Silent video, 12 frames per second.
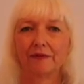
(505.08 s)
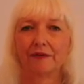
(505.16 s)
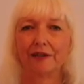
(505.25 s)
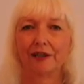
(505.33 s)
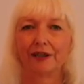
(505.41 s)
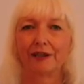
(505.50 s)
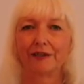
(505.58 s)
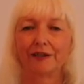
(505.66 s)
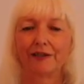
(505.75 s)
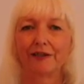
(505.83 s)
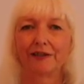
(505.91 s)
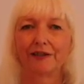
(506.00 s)
Very
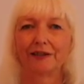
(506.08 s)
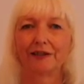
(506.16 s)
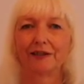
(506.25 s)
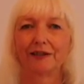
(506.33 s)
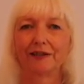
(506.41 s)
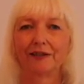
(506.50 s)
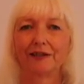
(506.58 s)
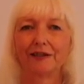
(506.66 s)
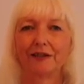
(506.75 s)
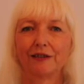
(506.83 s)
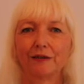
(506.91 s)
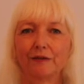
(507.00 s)
good.
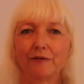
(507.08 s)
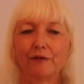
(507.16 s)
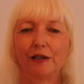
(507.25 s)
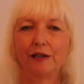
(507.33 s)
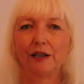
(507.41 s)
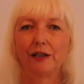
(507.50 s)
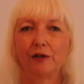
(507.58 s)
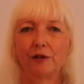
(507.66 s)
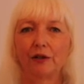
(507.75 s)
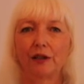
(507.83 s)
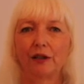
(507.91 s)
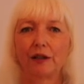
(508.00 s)
And feel that you
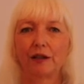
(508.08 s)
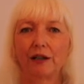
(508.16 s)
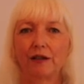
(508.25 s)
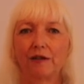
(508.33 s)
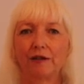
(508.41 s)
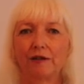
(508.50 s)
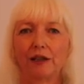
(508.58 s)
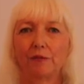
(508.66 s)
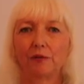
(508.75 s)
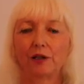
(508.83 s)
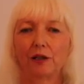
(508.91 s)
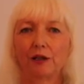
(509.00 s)
can at the
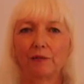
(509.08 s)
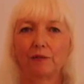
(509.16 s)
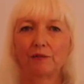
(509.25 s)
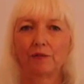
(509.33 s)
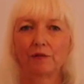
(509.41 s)
same time